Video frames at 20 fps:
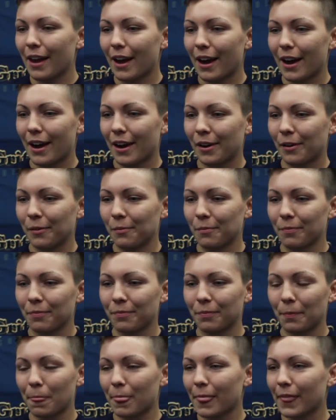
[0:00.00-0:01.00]

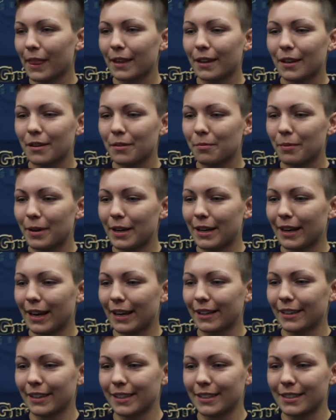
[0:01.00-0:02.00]
Being
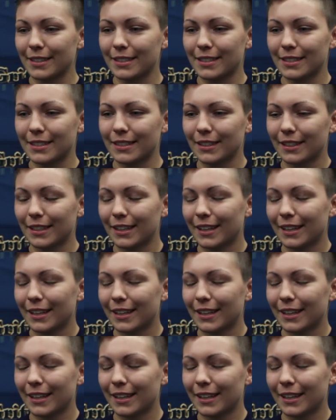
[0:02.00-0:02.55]
on this